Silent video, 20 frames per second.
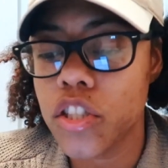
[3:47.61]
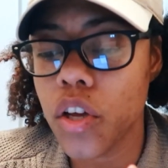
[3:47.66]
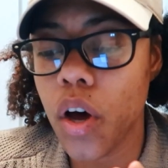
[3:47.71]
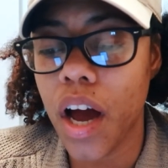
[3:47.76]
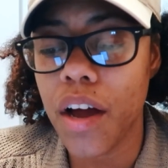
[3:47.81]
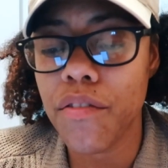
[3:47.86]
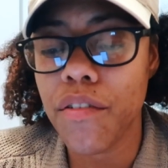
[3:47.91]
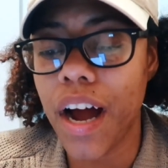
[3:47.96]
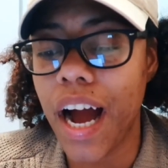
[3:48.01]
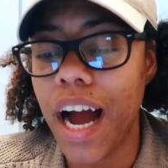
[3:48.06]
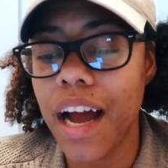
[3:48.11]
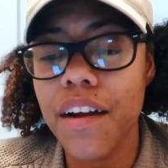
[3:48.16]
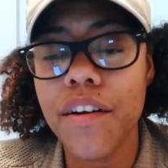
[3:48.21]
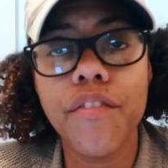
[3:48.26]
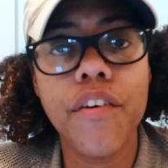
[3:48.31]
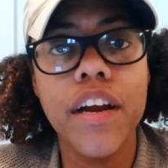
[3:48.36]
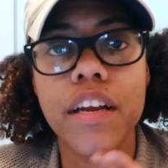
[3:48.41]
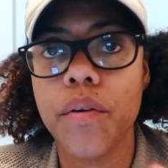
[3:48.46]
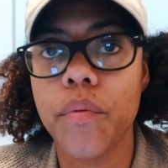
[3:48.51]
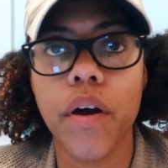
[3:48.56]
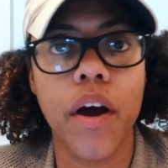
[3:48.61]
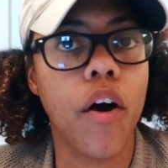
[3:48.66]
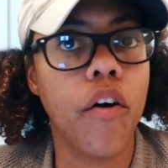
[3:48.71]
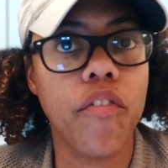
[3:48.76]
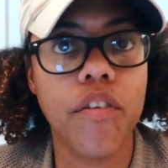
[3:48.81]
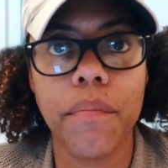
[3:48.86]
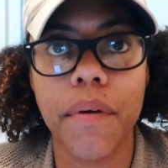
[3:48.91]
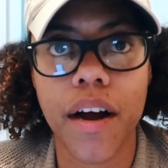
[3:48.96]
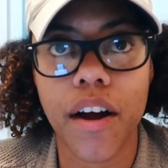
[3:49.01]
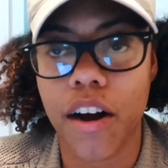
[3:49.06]
So I already went
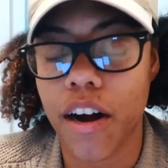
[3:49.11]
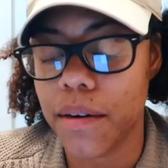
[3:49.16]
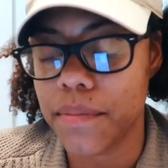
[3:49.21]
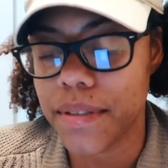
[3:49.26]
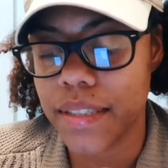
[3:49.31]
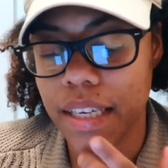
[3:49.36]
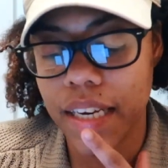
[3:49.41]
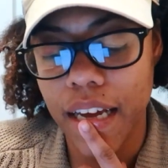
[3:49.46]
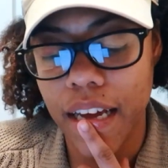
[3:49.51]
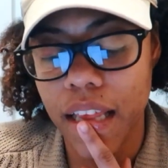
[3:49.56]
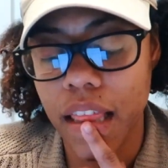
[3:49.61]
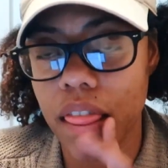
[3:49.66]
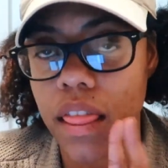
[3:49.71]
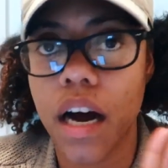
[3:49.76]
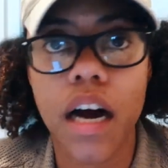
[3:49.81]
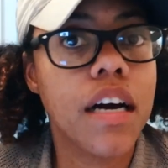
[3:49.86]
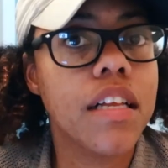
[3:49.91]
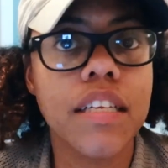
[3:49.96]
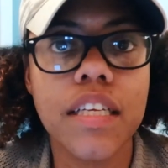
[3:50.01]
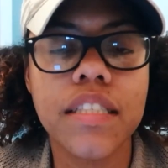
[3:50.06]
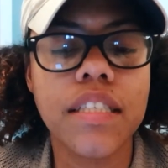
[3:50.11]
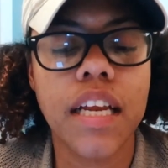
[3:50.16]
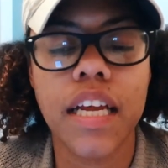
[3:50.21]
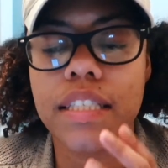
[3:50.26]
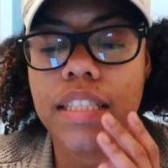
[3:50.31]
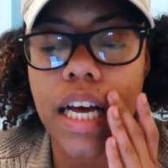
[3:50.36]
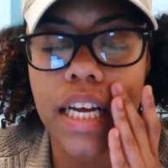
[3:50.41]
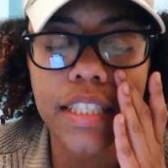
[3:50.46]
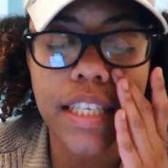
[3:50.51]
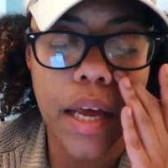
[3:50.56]
over my carbs today. Luckily
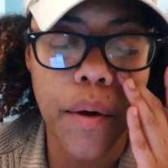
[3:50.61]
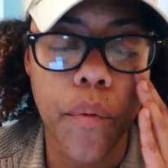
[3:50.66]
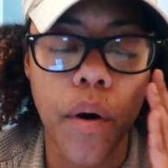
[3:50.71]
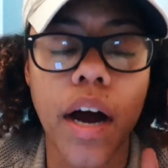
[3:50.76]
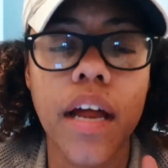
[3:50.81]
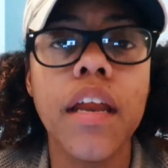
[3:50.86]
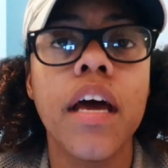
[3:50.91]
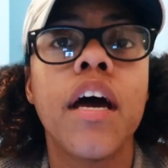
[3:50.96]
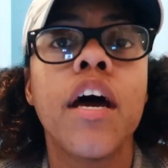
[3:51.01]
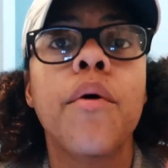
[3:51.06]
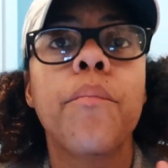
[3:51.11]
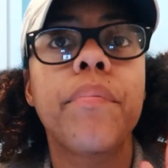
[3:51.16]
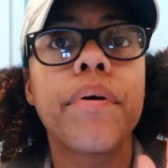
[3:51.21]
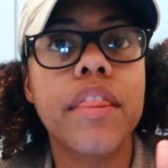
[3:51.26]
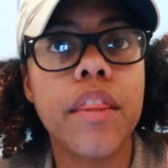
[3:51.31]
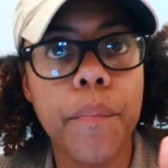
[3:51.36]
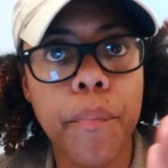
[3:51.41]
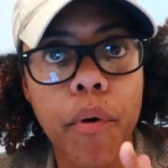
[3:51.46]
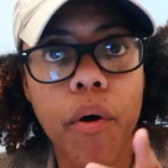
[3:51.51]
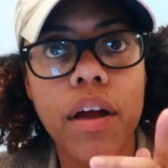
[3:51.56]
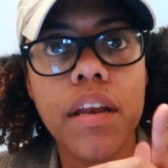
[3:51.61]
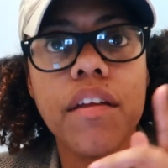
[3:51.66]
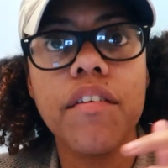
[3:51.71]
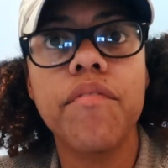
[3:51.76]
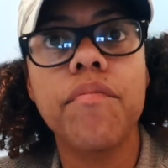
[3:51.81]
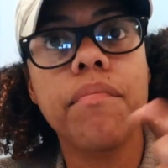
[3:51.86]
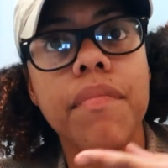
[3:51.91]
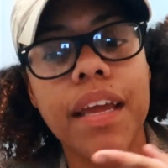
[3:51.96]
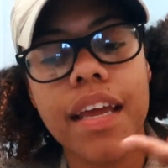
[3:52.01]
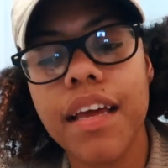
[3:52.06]
today's not day one, but the point of
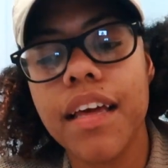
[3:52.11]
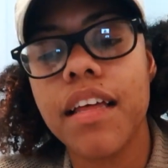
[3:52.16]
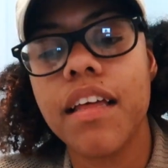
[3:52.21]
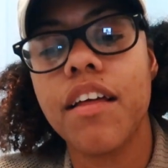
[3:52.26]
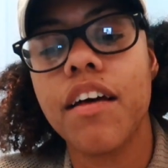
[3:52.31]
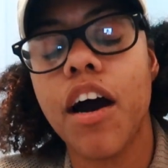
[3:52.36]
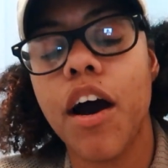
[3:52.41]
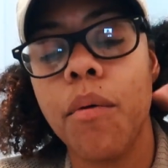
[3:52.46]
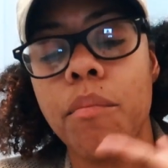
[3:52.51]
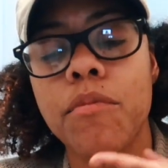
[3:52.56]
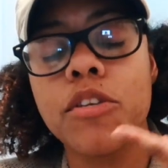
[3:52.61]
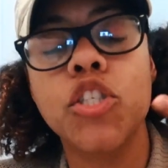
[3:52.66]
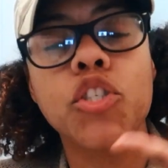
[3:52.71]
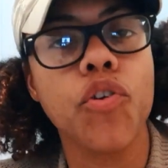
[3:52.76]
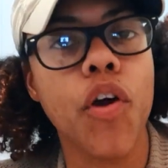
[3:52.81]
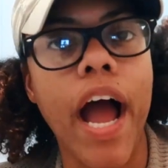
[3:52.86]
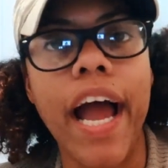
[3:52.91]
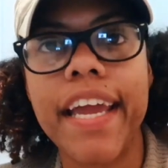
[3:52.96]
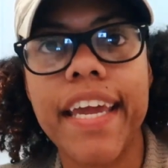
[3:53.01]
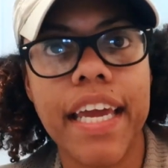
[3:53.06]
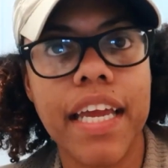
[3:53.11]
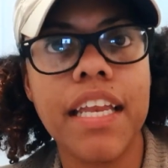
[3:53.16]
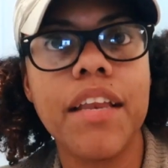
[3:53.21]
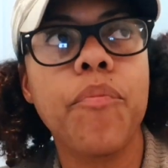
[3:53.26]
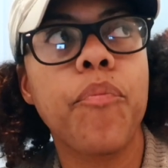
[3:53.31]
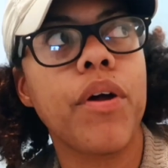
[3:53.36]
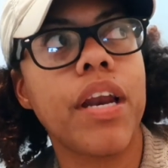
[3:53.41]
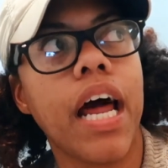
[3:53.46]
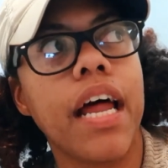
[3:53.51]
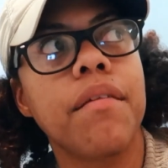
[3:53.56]
me
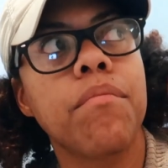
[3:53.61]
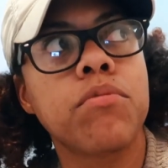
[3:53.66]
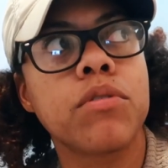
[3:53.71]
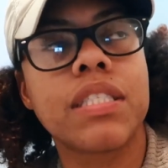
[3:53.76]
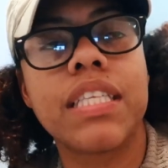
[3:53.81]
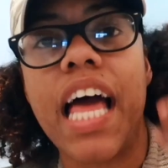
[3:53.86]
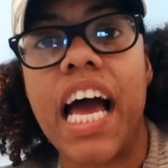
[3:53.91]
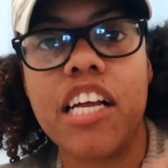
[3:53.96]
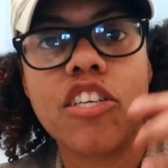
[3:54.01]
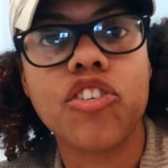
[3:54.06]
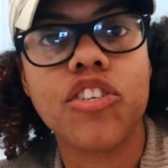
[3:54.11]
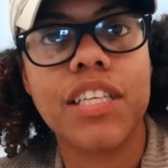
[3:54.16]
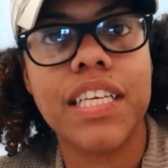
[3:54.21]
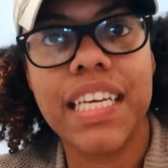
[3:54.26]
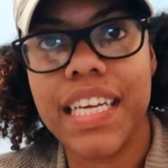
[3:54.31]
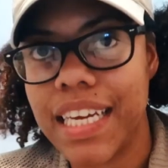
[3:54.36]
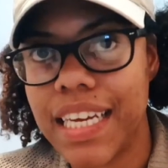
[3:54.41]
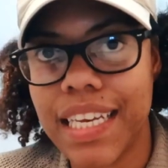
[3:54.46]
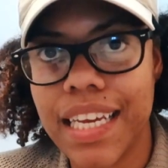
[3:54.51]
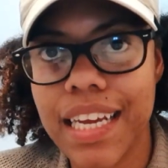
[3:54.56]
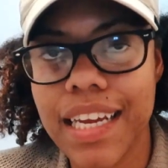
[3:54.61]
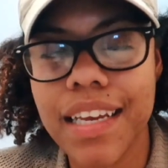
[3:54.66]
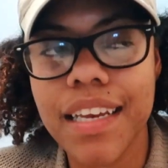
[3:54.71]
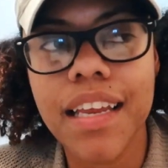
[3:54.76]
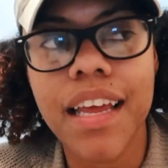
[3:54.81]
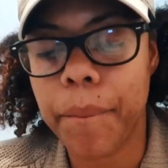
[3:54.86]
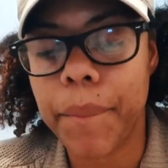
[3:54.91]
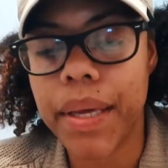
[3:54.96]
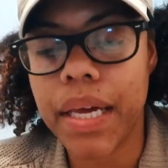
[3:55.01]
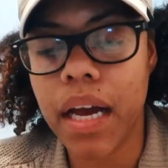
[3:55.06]
tracking what I was naturally
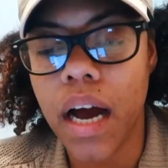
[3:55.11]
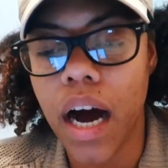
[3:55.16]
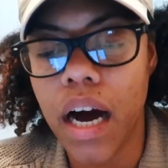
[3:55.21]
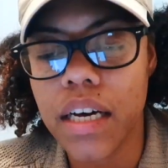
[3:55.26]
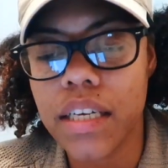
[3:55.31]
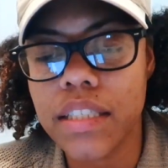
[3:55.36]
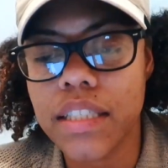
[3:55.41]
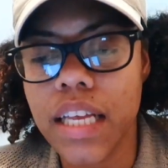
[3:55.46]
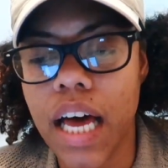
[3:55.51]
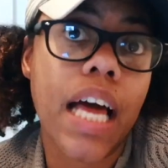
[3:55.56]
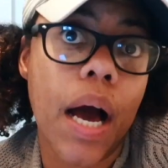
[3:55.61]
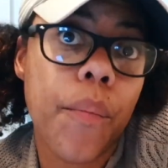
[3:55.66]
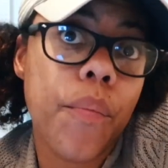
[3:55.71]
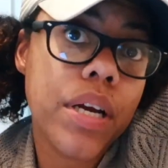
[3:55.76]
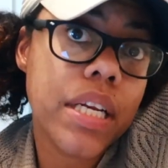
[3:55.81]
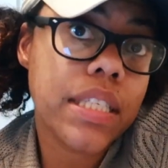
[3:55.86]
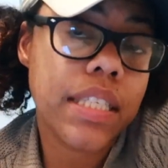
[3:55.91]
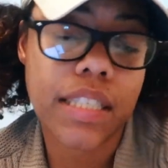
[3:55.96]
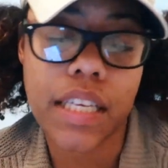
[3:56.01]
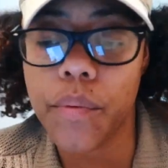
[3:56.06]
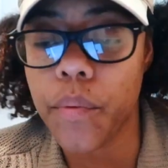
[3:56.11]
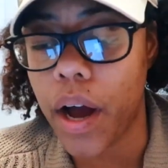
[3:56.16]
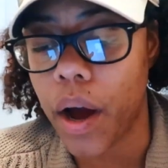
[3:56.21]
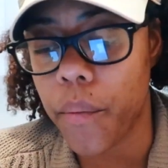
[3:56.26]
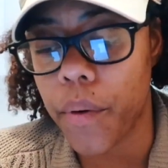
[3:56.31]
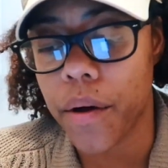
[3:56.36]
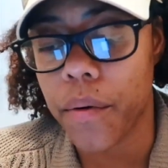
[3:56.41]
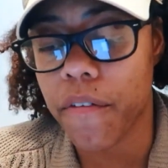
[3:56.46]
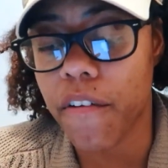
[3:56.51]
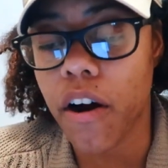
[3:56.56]
eating, because I wanted to see where I
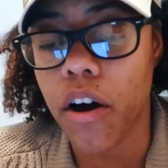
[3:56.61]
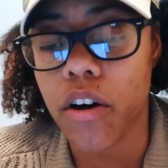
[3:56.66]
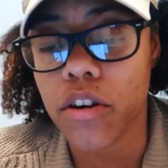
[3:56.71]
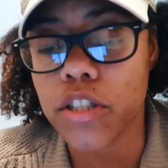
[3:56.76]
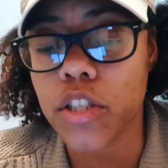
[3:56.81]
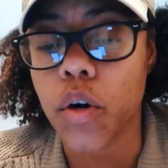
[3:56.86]
went wrong.